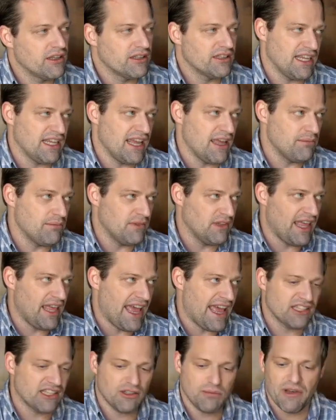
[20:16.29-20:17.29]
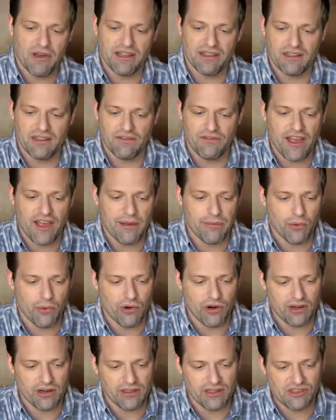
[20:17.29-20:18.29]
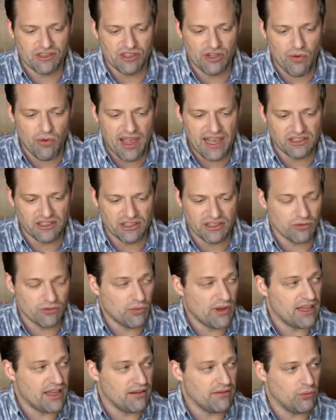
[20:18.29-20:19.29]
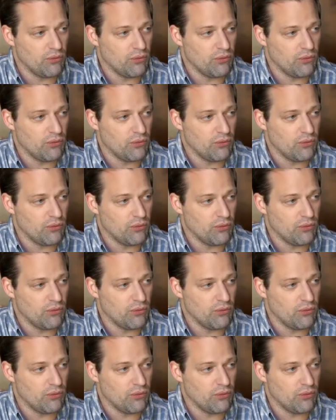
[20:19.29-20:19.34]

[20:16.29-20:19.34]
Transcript: Tim, last month in February, his new agent, we have,